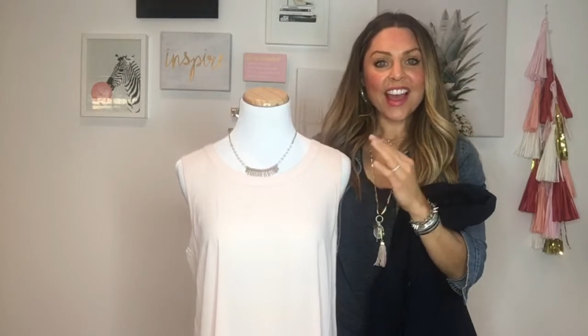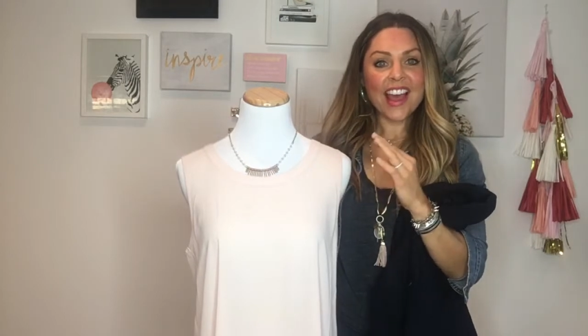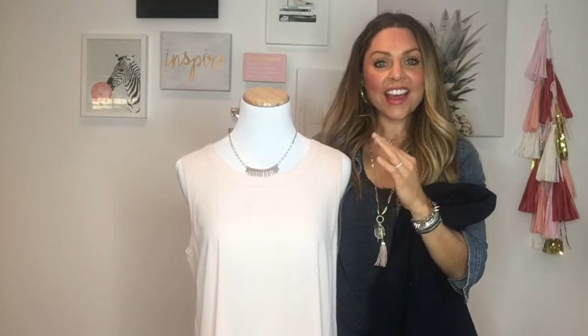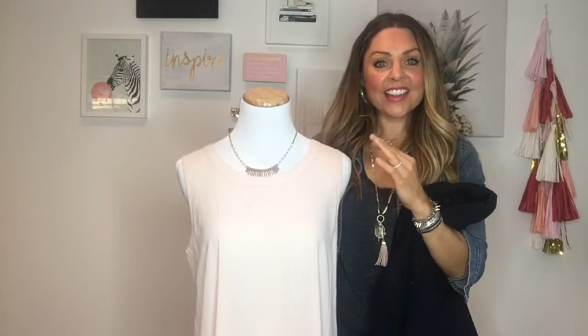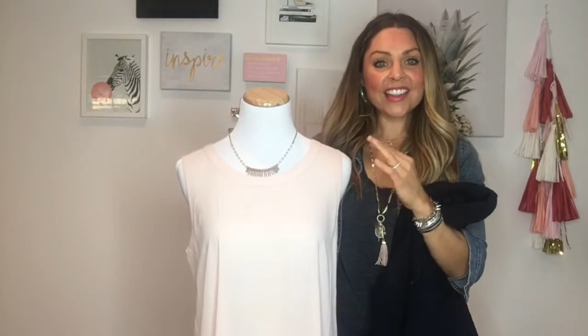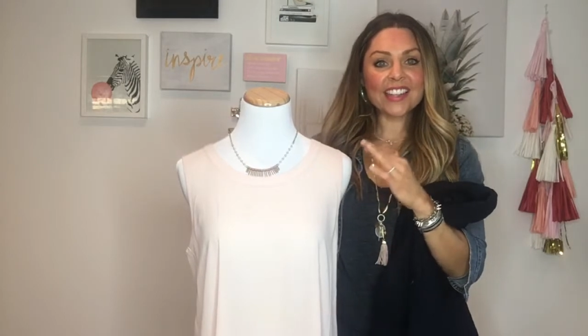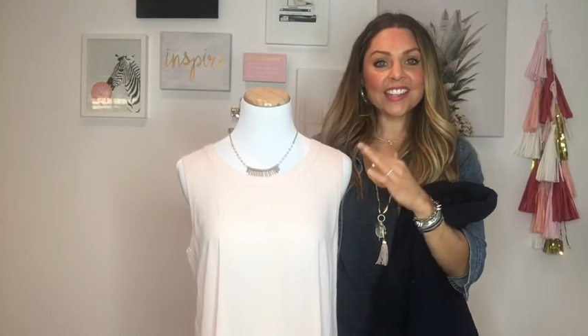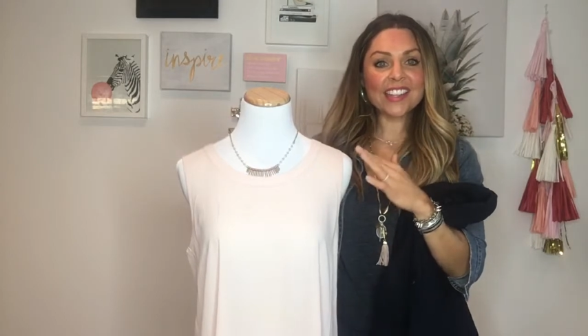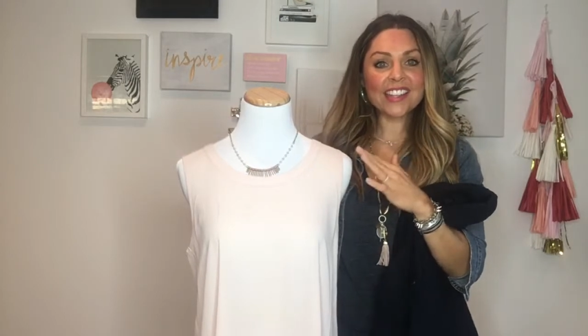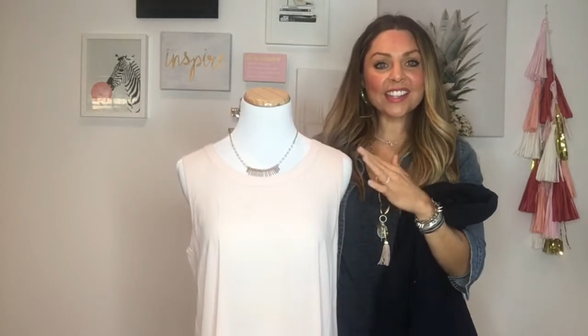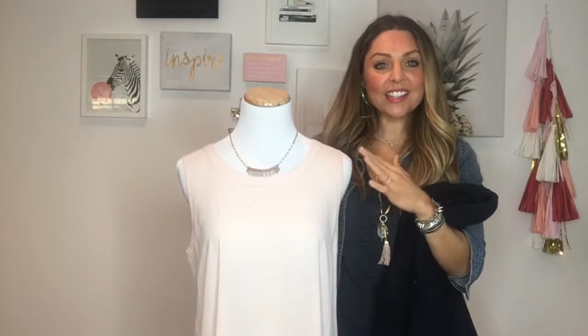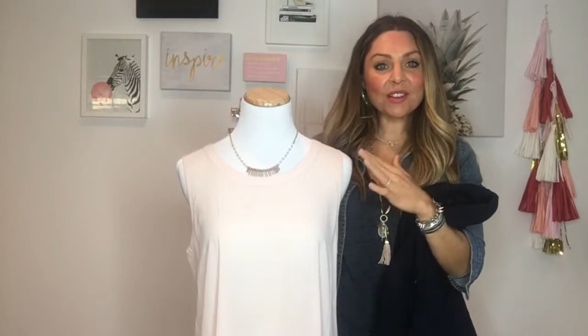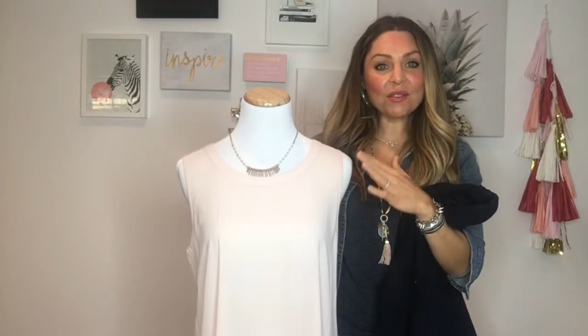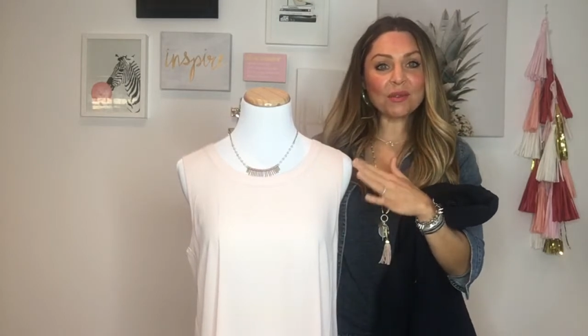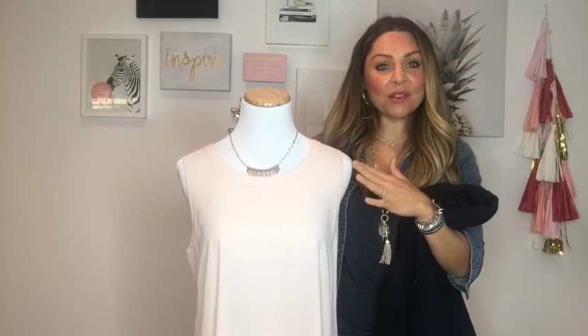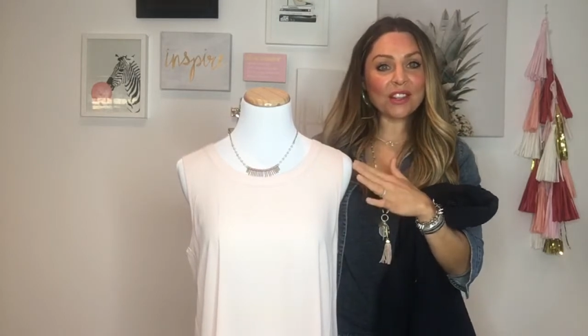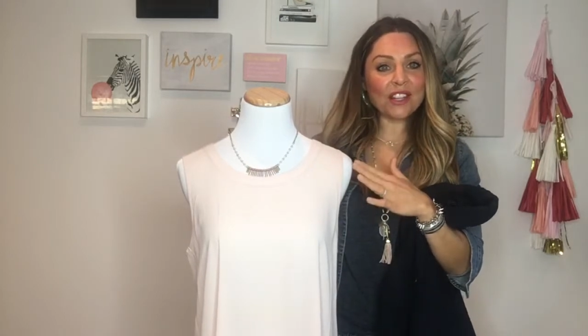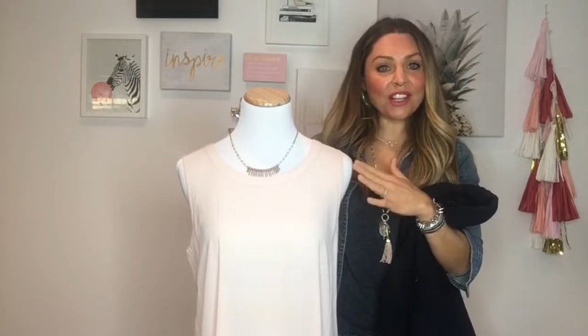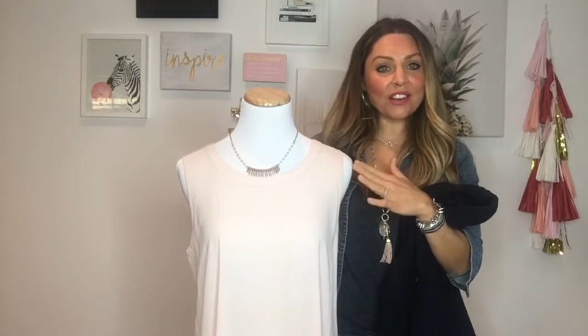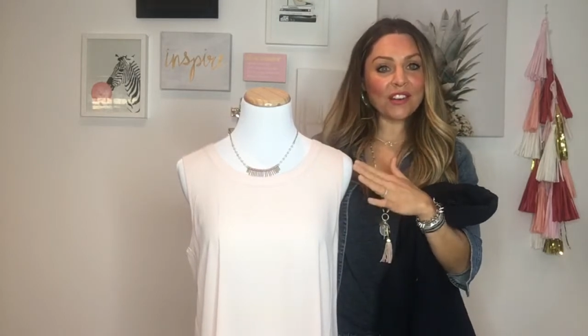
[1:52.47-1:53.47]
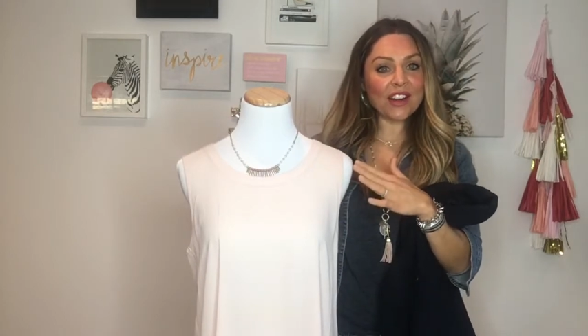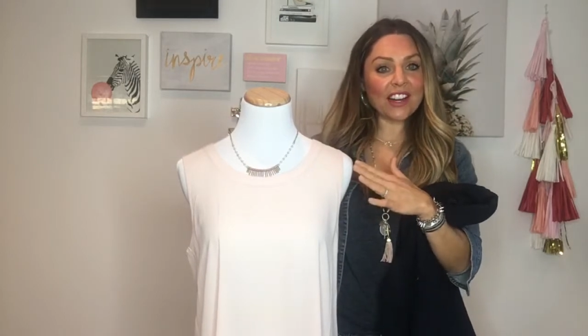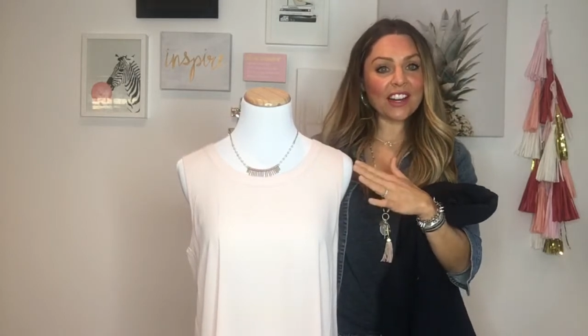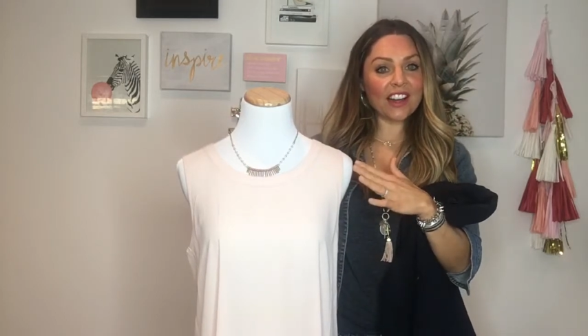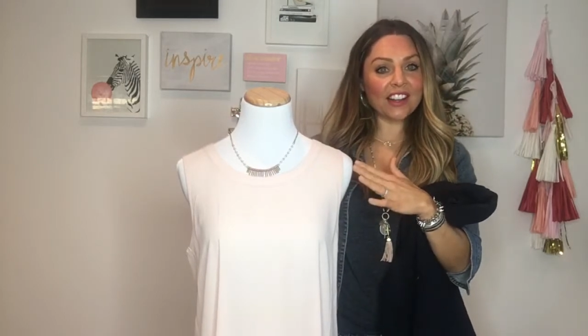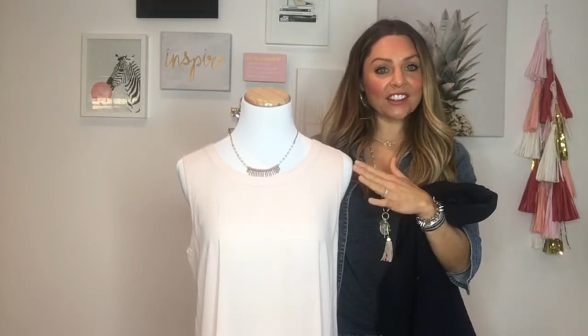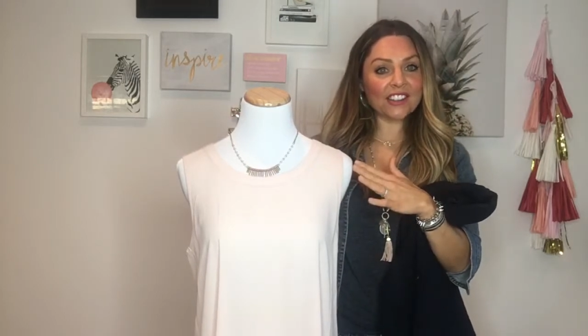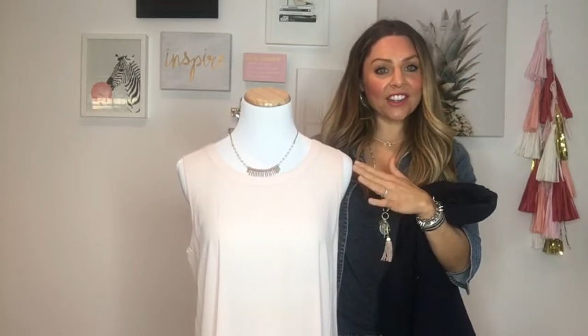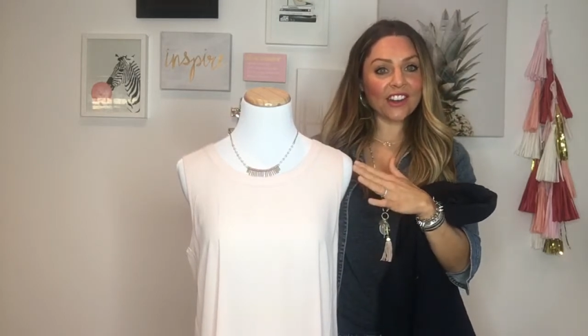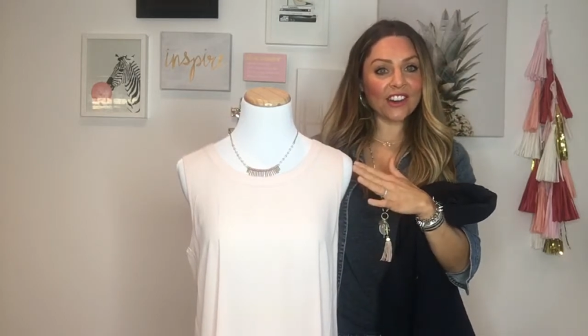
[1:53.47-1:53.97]
And this is a really great
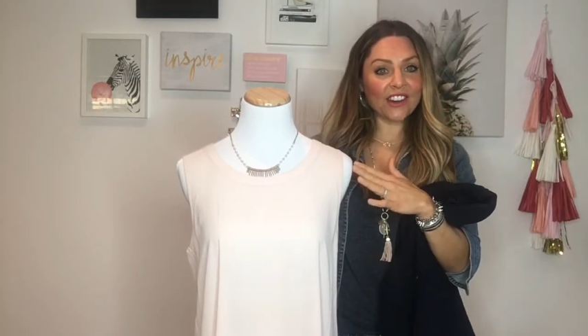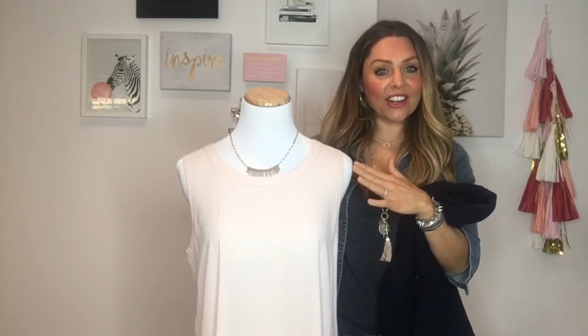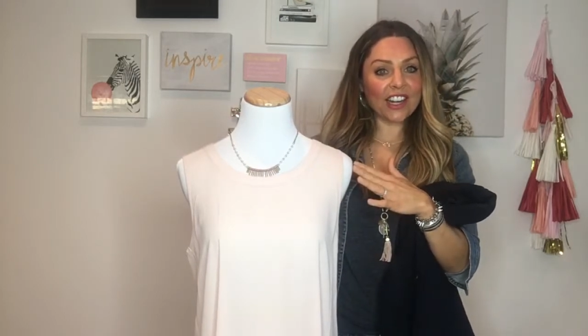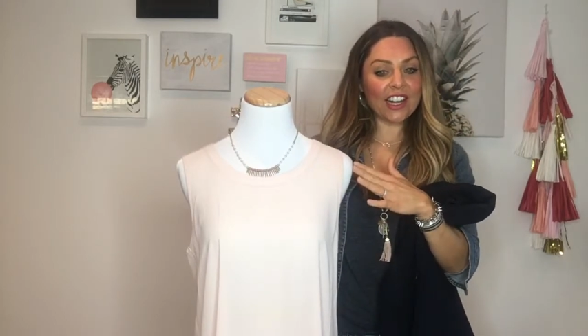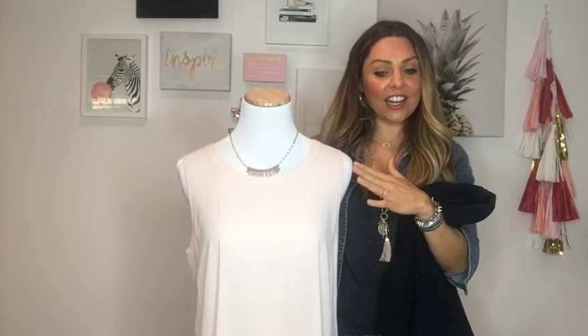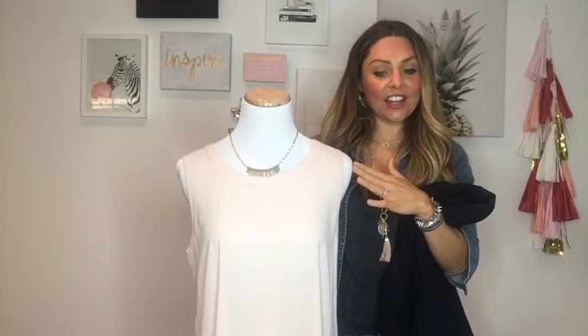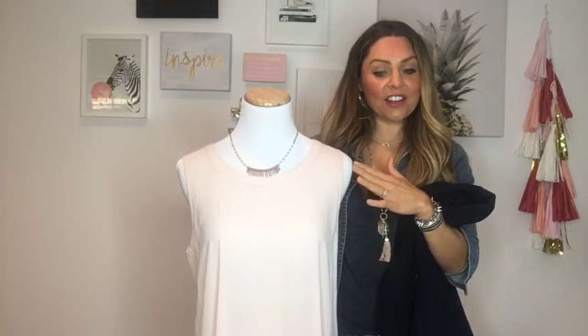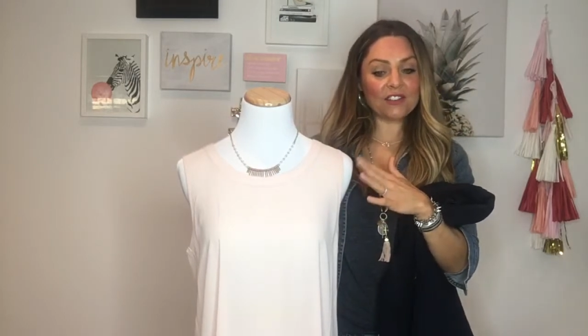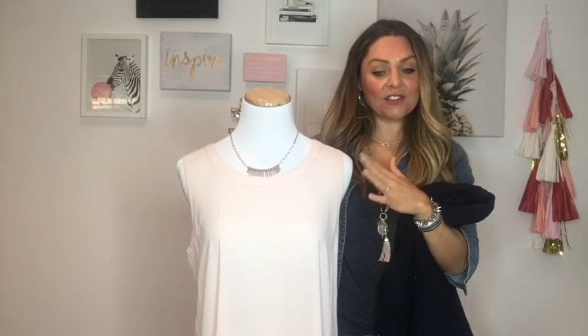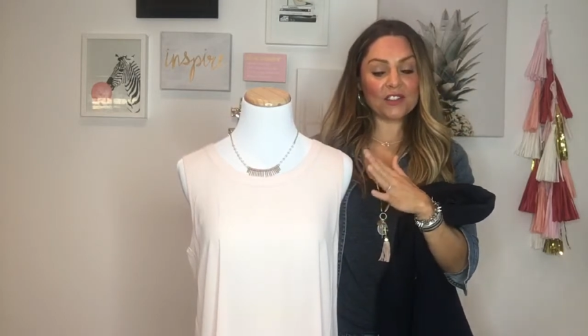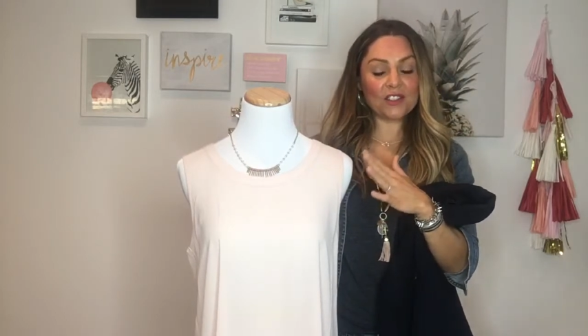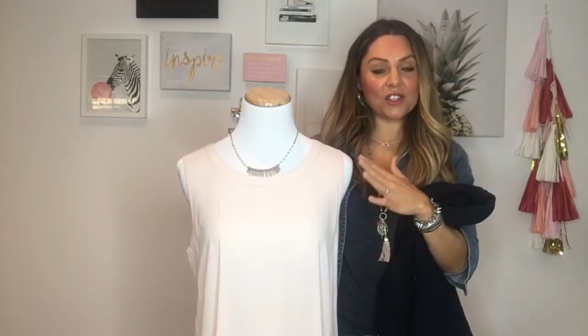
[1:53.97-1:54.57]
alternative